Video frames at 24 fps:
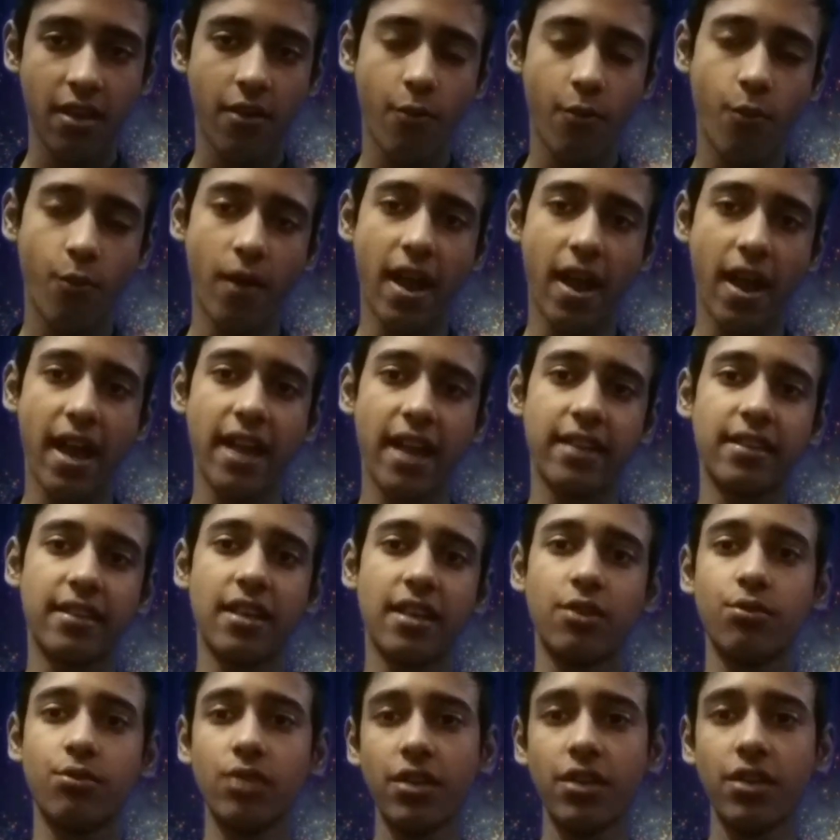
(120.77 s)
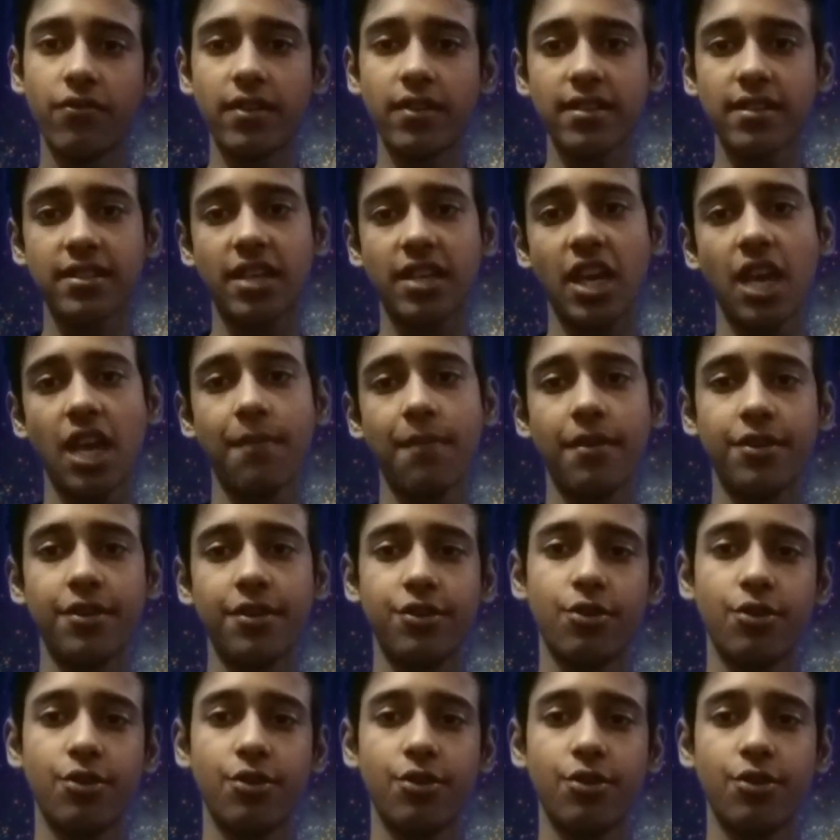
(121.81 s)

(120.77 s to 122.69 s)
When the universe came into